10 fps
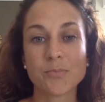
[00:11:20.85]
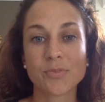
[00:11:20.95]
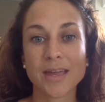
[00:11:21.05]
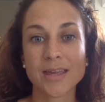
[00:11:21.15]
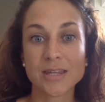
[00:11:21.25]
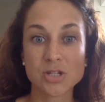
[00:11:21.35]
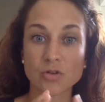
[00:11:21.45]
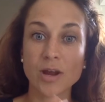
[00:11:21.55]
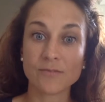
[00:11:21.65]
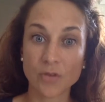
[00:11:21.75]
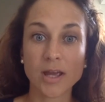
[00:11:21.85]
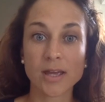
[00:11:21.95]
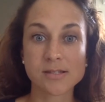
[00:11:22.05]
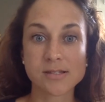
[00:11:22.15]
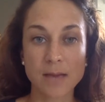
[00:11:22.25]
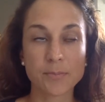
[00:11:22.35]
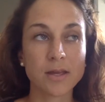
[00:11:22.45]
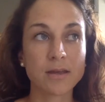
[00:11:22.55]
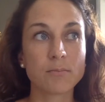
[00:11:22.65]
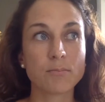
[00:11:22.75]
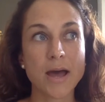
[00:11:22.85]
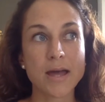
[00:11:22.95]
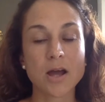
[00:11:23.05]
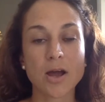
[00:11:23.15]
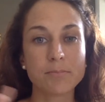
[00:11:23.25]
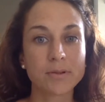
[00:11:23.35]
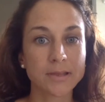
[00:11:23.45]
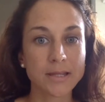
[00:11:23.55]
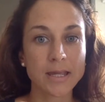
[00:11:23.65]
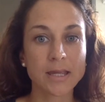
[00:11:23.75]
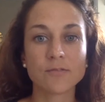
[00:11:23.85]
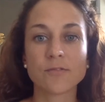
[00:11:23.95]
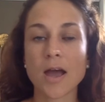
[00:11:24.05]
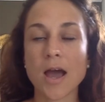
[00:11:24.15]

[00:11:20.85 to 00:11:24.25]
They integrate via Zapier, but I believe